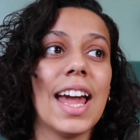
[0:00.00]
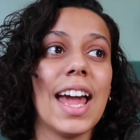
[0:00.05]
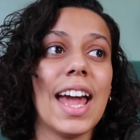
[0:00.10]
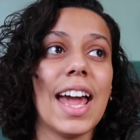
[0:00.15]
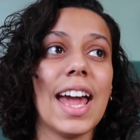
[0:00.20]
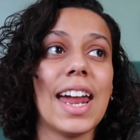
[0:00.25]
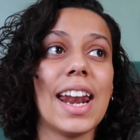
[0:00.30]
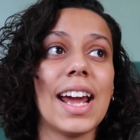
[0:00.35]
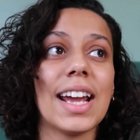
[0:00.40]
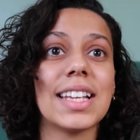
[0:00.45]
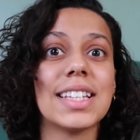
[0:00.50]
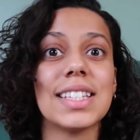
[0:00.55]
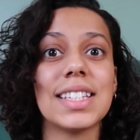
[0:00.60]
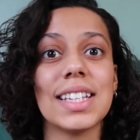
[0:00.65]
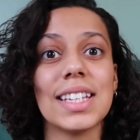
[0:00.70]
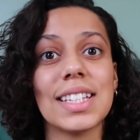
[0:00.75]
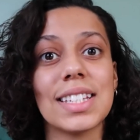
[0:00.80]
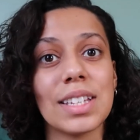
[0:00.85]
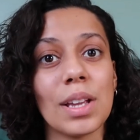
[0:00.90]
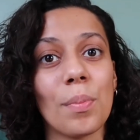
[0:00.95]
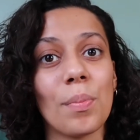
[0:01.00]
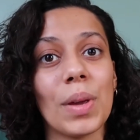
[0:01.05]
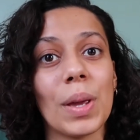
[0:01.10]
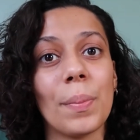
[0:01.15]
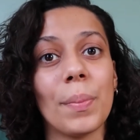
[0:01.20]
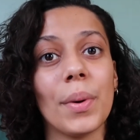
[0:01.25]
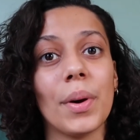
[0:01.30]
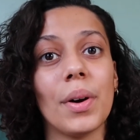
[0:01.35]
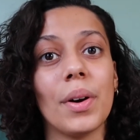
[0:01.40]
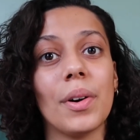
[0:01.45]
And I see some
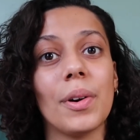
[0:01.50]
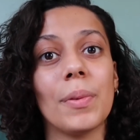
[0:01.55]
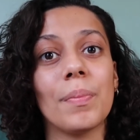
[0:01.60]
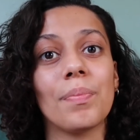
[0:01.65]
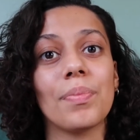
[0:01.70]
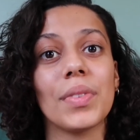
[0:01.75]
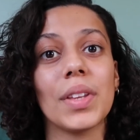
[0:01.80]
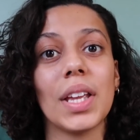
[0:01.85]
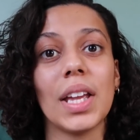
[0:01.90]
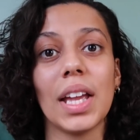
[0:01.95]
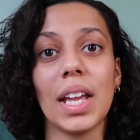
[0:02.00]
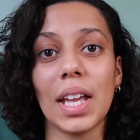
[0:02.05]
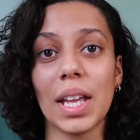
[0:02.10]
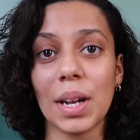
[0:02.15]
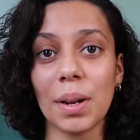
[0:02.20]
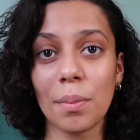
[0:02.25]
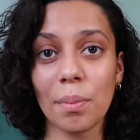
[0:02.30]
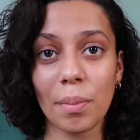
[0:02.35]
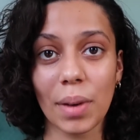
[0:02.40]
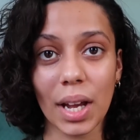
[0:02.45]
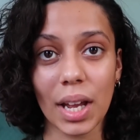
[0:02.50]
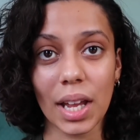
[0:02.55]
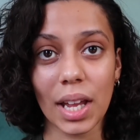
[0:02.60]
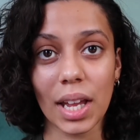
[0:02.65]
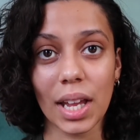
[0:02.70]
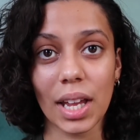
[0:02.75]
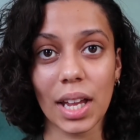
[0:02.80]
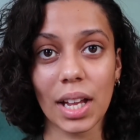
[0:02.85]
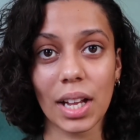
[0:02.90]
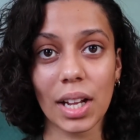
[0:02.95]
people in
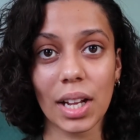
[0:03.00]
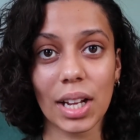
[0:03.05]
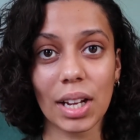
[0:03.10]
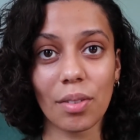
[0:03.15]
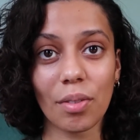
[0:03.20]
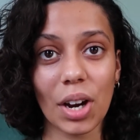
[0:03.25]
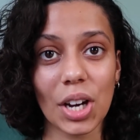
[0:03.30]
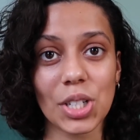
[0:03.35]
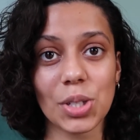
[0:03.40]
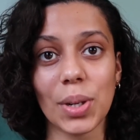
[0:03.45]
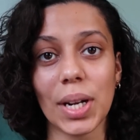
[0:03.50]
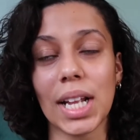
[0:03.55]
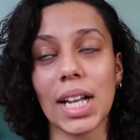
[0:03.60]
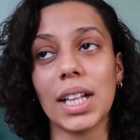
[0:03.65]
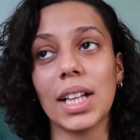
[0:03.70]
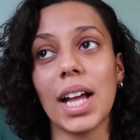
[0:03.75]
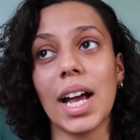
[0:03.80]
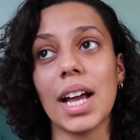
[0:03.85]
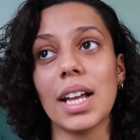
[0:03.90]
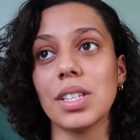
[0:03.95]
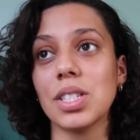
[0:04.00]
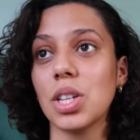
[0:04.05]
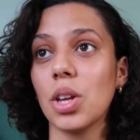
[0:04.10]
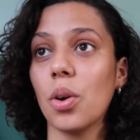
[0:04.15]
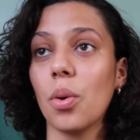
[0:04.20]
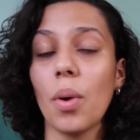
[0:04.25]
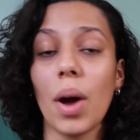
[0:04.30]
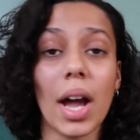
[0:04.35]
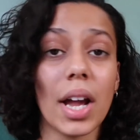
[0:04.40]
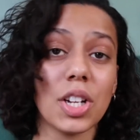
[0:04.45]
my graduating class
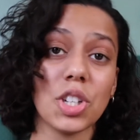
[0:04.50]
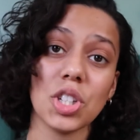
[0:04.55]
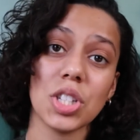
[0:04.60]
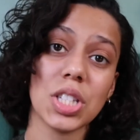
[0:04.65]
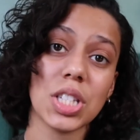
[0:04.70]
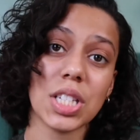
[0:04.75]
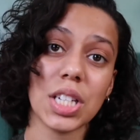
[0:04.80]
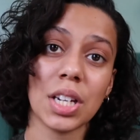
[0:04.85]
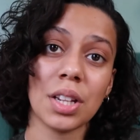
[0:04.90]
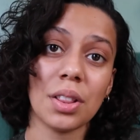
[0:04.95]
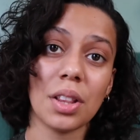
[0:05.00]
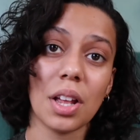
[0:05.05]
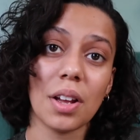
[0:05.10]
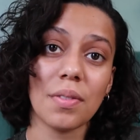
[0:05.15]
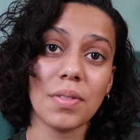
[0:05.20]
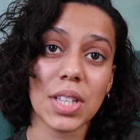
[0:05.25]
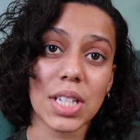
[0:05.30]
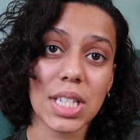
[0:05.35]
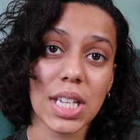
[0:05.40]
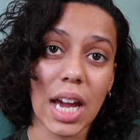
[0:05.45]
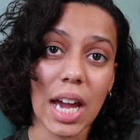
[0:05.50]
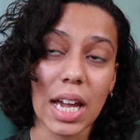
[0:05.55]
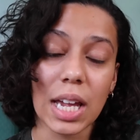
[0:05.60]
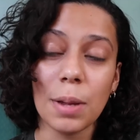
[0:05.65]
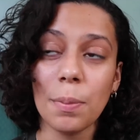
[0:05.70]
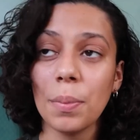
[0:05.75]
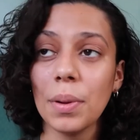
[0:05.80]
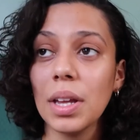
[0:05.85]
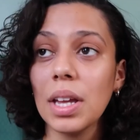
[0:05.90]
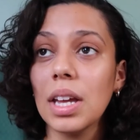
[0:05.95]
who I just didn't love the
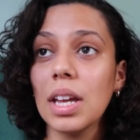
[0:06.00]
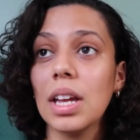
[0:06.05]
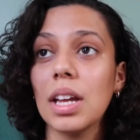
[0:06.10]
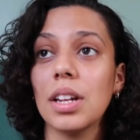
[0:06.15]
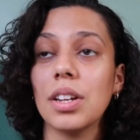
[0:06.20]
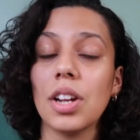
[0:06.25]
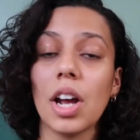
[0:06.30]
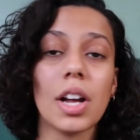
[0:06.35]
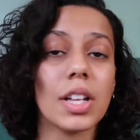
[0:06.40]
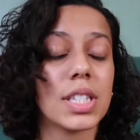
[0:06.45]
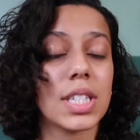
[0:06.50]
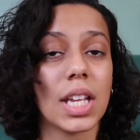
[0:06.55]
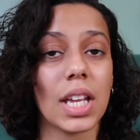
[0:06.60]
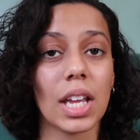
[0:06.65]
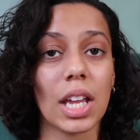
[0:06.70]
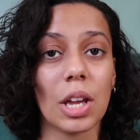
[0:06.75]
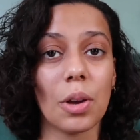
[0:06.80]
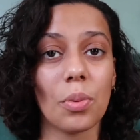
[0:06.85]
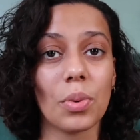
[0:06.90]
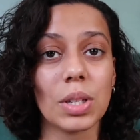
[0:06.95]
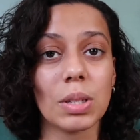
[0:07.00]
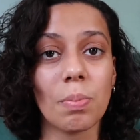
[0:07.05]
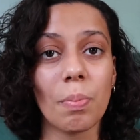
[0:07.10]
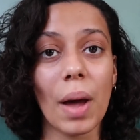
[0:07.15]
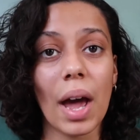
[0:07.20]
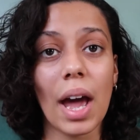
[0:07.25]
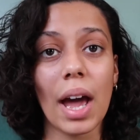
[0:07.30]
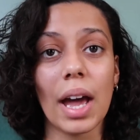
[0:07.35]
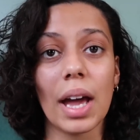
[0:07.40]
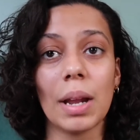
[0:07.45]
type. Not saying it was
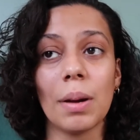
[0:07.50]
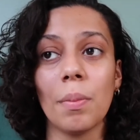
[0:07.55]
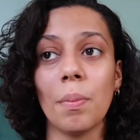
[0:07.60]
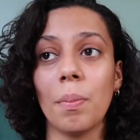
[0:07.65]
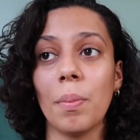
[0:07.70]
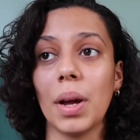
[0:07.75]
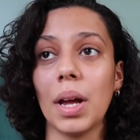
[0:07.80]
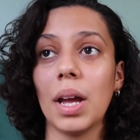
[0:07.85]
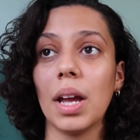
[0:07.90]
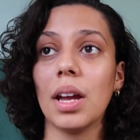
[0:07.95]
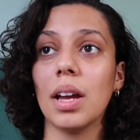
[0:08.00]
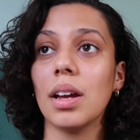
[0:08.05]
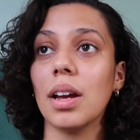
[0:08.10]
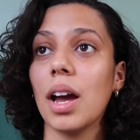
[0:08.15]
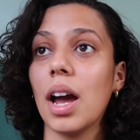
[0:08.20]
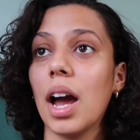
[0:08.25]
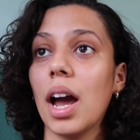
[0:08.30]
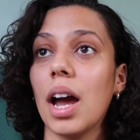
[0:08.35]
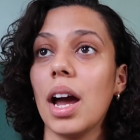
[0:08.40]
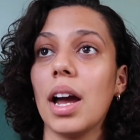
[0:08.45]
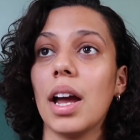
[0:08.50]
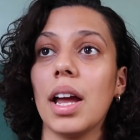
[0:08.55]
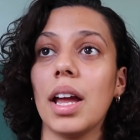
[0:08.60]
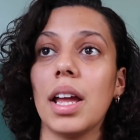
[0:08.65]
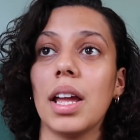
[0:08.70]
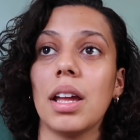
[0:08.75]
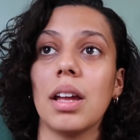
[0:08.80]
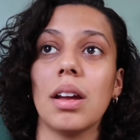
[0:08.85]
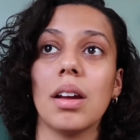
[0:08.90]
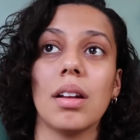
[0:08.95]
bad, but
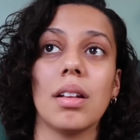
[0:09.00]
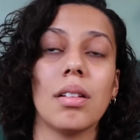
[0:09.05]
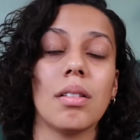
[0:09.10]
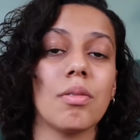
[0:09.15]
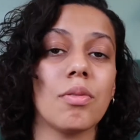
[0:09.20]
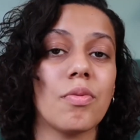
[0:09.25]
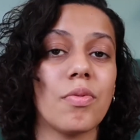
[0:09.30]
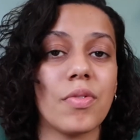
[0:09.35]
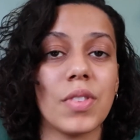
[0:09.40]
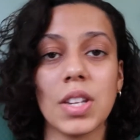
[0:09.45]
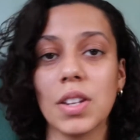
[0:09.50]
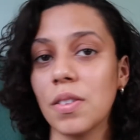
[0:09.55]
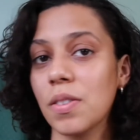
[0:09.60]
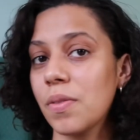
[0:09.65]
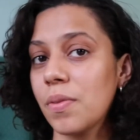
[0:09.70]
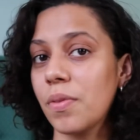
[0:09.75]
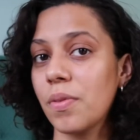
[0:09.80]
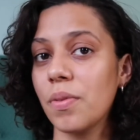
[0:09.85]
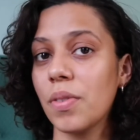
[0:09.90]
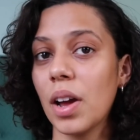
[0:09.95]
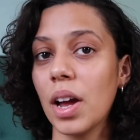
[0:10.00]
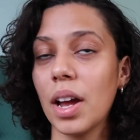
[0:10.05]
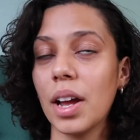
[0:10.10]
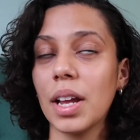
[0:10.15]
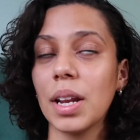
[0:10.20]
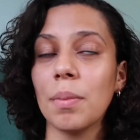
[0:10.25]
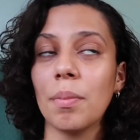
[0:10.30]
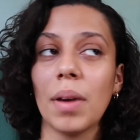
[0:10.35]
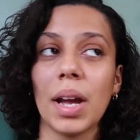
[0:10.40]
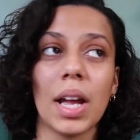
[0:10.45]
I
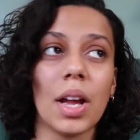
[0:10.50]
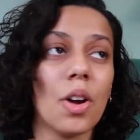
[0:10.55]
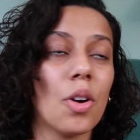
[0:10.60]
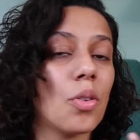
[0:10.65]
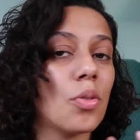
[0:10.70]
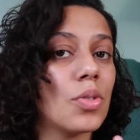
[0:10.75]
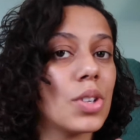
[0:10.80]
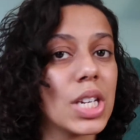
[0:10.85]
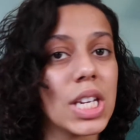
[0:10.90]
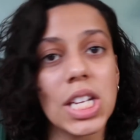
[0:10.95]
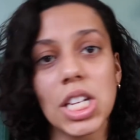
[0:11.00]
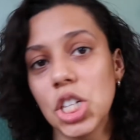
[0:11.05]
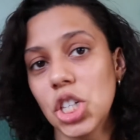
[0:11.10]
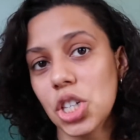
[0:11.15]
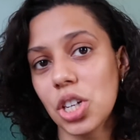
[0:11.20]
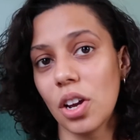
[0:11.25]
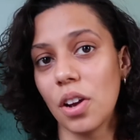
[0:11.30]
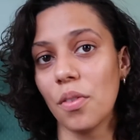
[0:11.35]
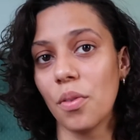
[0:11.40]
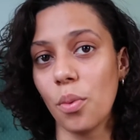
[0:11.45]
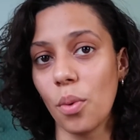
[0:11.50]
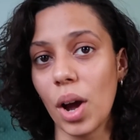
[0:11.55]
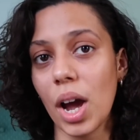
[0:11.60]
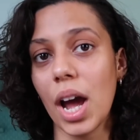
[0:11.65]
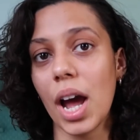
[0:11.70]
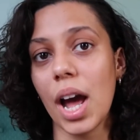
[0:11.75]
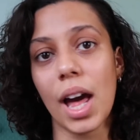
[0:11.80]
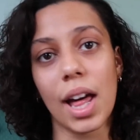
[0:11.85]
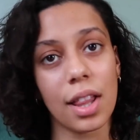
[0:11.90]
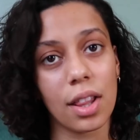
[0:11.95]
define my own niche of
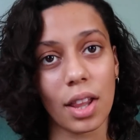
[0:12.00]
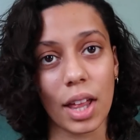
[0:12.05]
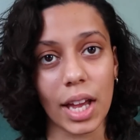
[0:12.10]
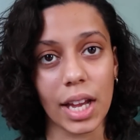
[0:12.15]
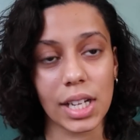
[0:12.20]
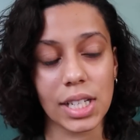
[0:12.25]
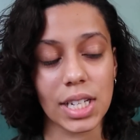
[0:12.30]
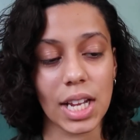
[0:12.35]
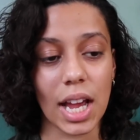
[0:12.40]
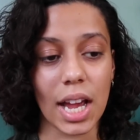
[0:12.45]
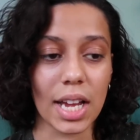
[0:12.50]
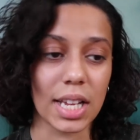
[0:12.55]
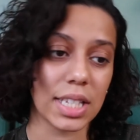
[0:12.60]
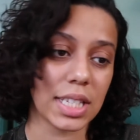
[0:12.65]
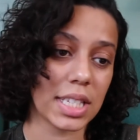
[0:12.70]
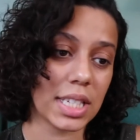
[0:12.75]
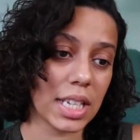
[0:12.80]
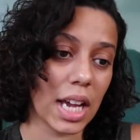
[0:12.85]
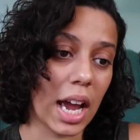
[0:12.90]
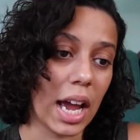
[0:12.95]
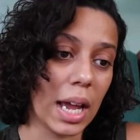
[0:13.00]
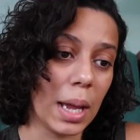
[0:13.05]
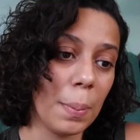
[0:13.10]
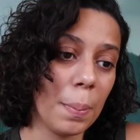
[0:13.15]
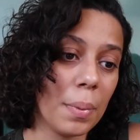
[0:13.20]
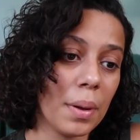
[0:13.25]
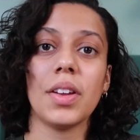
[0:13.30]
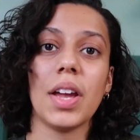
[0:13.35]
what I liked as type.